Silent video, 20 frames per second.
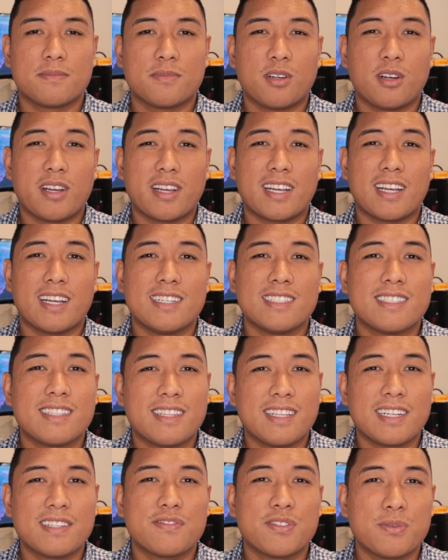All right, guys,
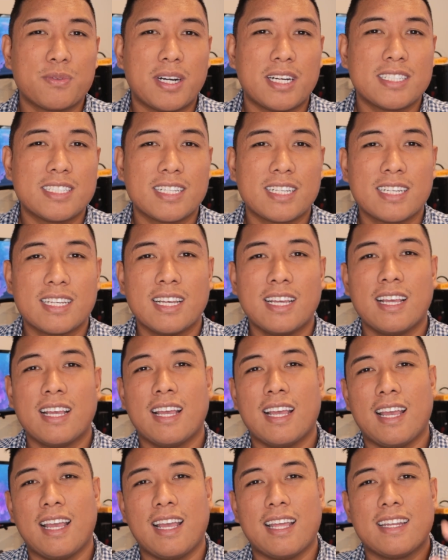thanks for watching,
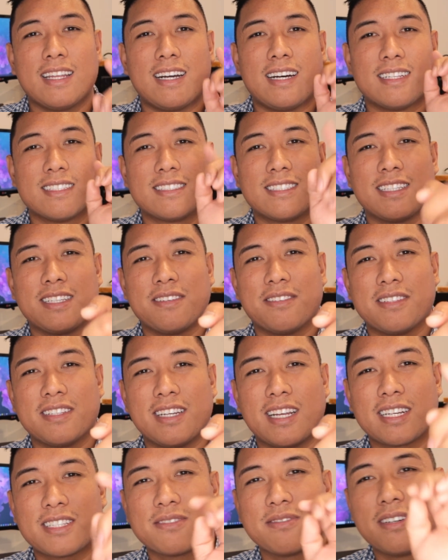and I'll see you on the next